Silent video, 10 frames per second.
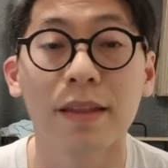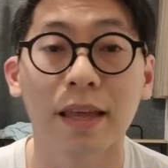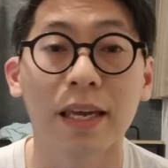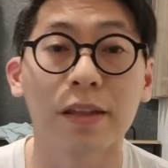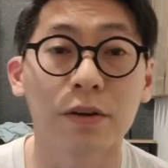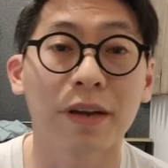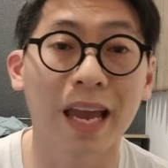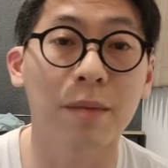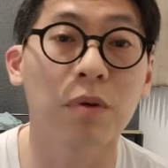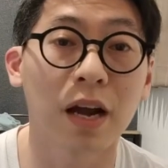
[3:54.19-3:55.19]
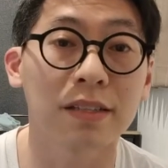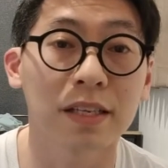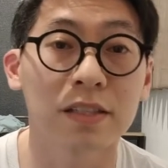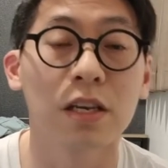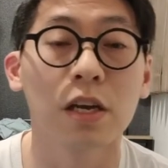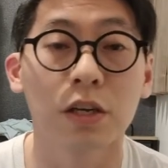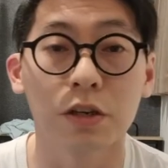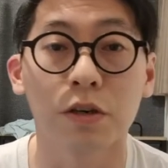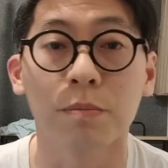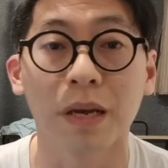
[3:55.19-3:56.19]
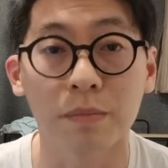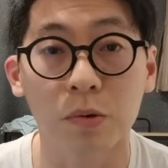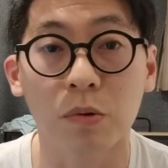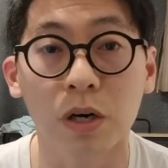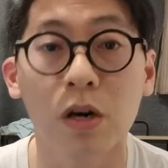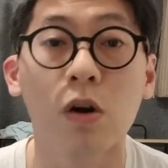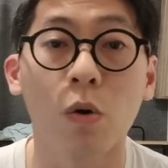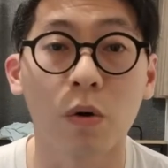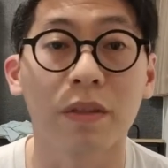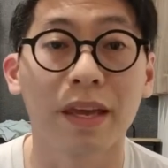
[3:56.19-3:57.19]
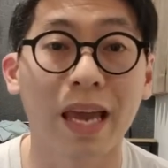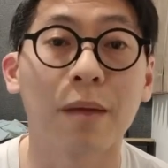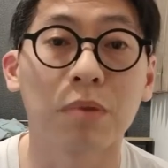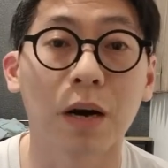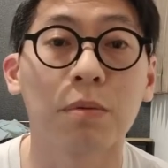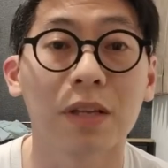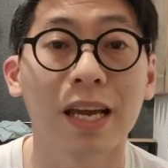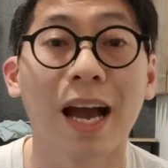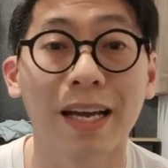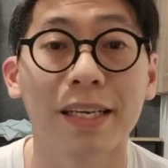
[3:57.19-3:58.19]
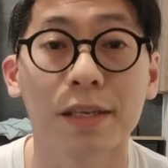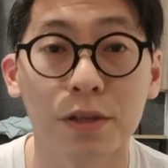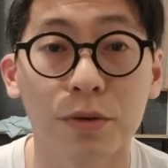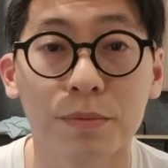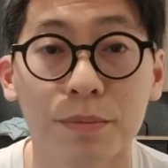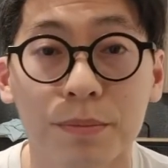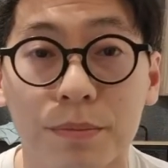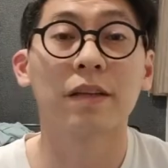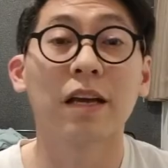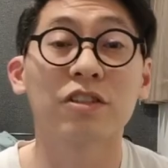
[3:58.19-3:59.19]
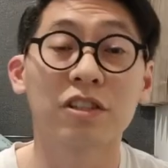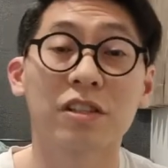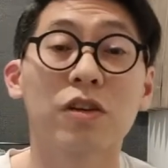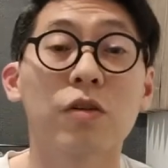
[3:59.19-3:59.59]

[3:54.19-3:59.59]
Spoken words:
they either can't process your paperwork or they can't properly ID you. Now, just to